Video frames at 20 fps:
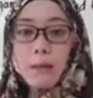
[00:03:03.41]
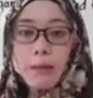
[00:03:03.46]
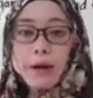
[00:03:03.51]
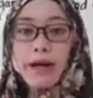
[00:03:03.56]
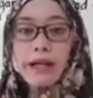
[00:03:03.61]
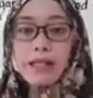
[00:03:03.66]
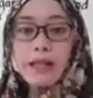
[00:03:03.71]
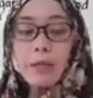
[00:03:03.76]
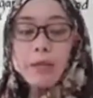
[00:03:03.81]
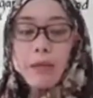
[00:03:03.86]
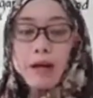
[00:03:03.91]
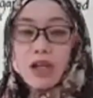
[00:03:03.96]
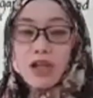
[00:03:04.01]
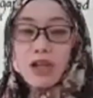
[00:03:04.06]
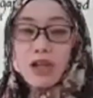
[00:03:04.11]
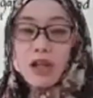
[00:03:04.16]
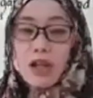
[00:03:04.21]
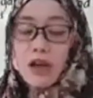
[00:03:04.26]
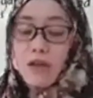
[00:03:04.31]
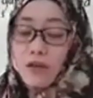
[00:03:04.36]
But as I
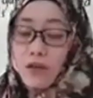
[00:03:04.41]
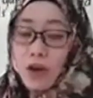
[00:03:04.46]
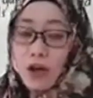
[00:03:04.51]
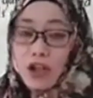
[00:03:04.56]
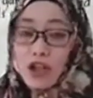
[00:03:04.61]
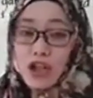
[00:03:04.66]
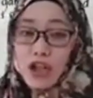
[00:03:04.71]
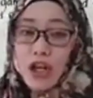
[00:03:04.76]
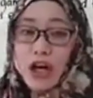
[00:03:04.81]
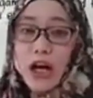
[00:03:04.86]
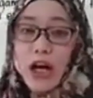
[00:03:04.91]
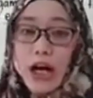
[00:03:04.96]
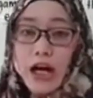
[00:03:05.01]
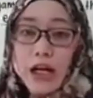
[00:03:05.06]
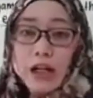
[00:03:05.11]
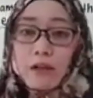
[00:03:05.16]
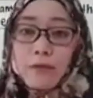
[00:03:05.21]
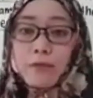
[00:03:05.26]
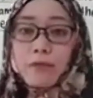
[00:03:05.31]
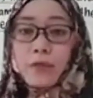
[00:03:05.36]
mentioned, if your
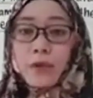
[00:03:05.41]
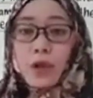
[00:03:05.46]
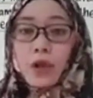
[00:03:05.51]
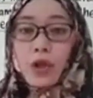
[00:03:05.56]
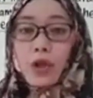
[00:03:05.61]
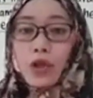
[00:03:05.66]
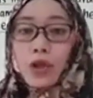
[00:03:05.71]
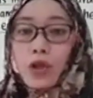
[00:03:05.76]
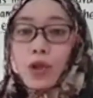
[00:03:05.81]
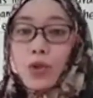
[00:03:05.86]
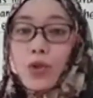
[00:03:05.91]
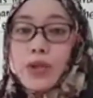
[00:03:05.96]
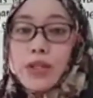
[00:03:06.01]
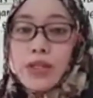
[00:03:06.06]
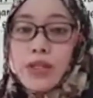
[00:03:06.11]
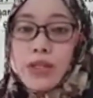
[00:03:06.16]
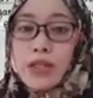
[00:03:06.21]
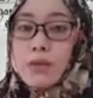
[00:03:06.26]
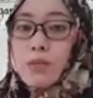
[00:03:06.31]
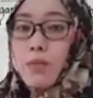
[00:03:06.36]
child
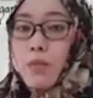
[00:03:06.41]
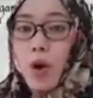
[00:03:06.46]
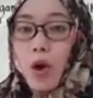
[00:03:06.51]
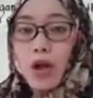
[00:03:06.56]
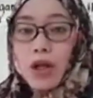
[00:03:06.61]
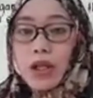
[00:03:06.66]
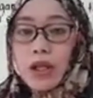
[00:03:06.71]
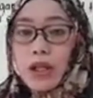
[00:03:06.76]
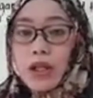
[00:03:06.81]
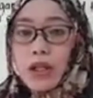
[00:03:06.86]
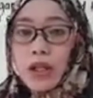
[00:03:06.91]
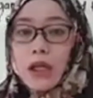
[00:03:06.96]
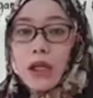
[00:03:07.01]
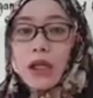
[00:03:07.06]
uses model,